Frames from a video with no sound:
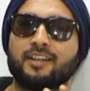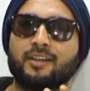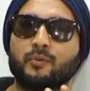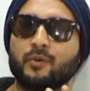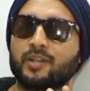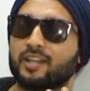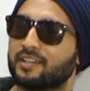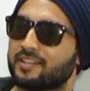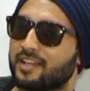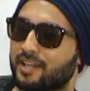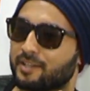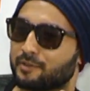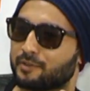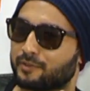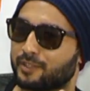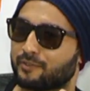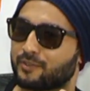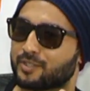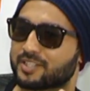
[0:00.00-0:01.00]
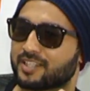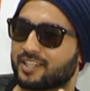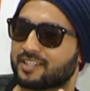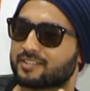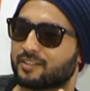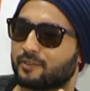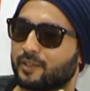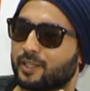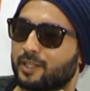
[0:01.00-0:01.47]
What are the other flavors
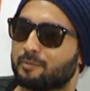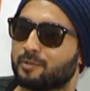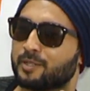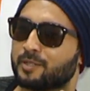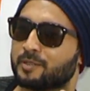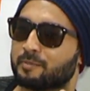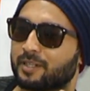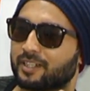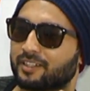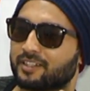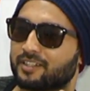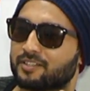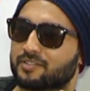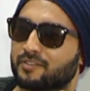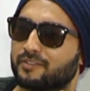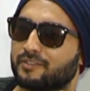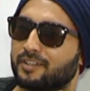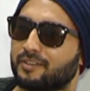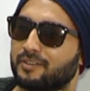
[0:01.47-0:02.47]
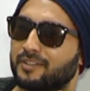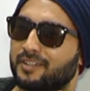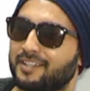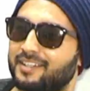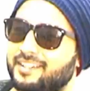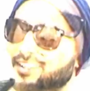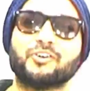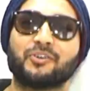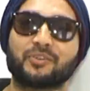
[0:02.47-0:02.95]
that's available in the market as of
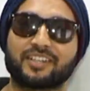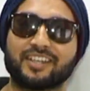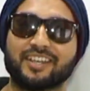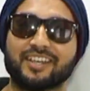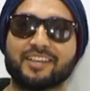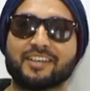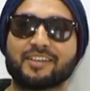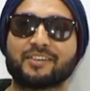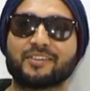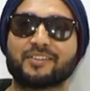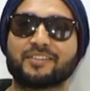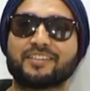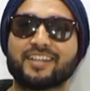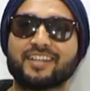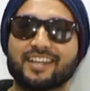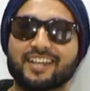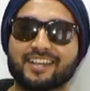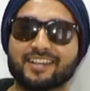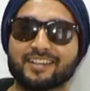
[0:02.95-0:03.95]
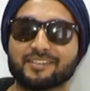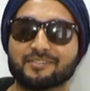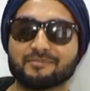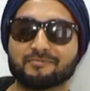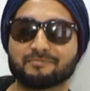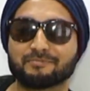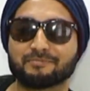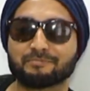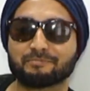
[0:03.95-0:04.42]
now? Okay, the
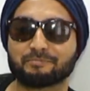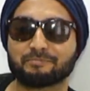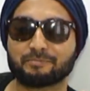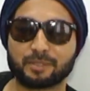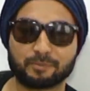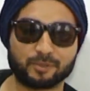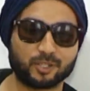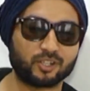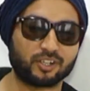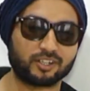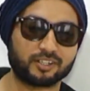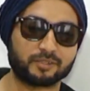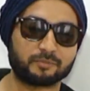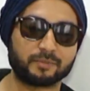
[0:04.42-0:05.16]
people got it.